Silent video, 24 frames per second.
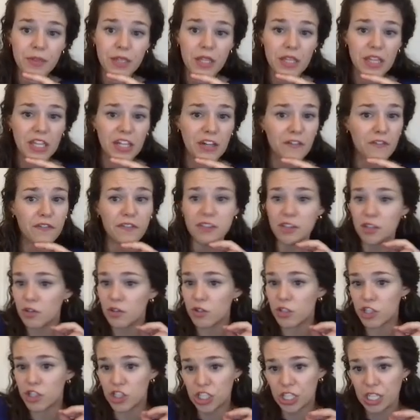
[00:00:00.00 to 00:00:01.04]
they're
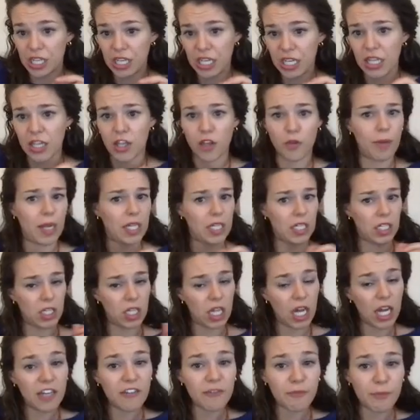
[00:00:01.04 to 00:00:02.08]
flourishing, they're making a
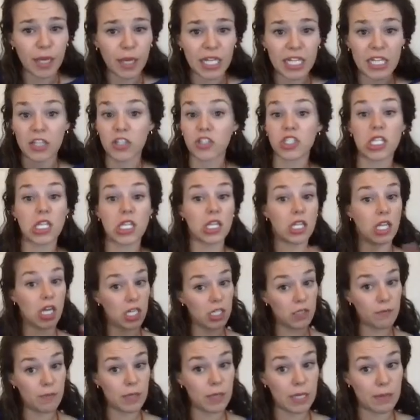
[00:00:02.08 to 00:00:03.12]
lot of money, there's a
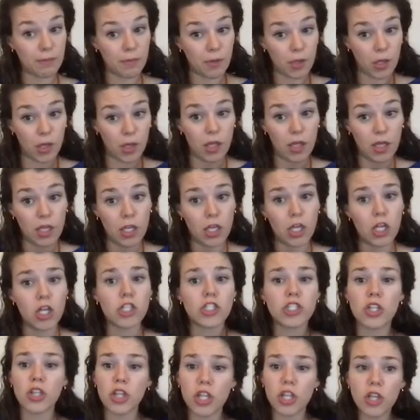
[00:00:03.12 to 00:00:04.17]
lot of people.
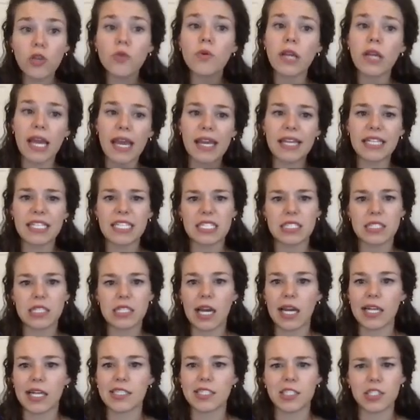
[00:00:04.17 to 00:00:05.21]
So the UK
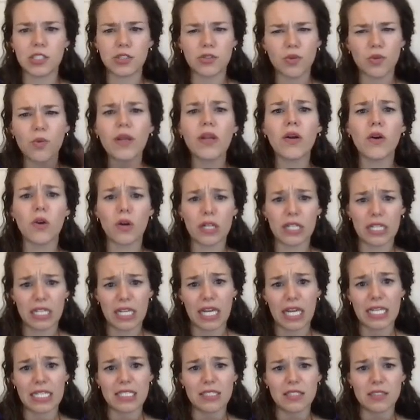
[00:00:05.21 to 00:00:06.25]
decides to
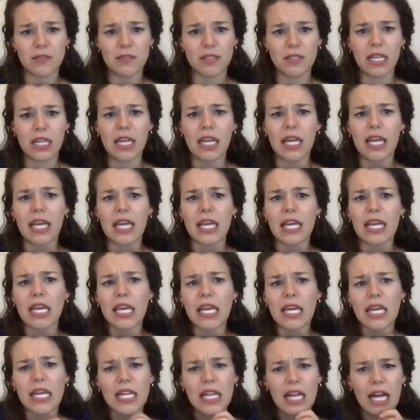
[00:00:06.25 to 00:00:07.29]
reorganize.
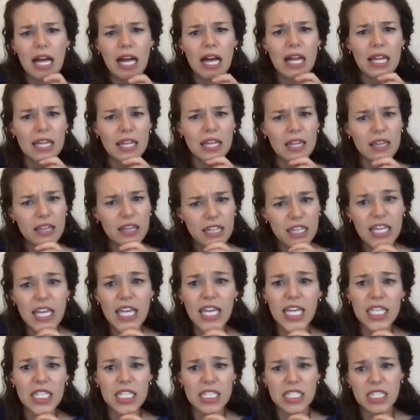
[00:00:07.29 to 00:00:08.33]
He, uh, the
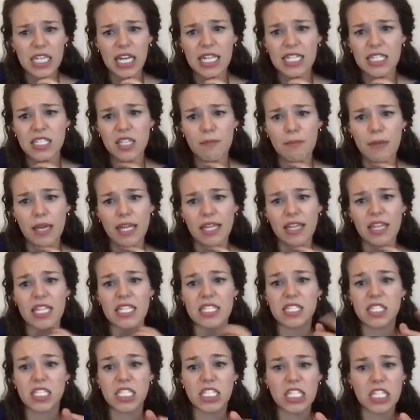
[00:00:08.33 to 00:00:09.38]
king decides to make
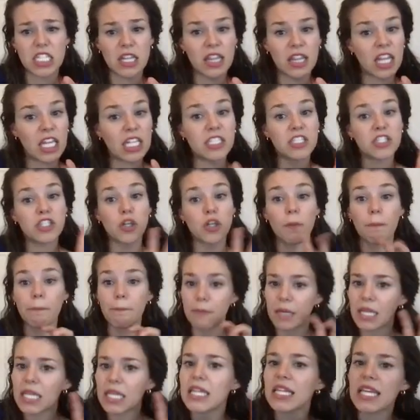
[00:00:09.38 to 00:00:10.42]
this the
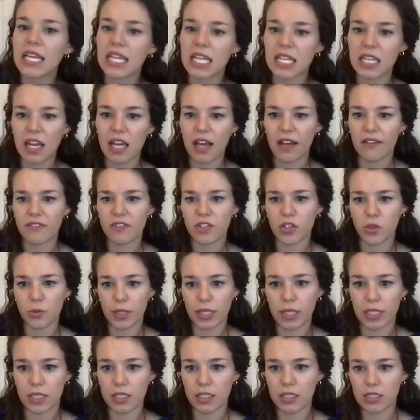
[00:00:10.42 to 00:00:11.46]
dominion of New
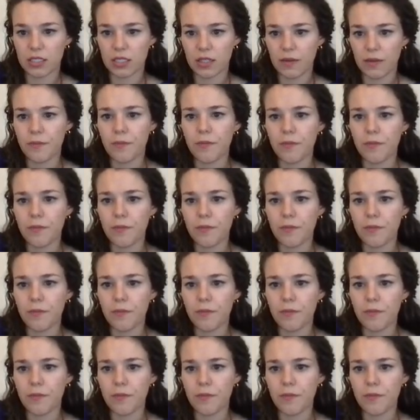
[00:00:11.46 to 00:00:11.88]
England.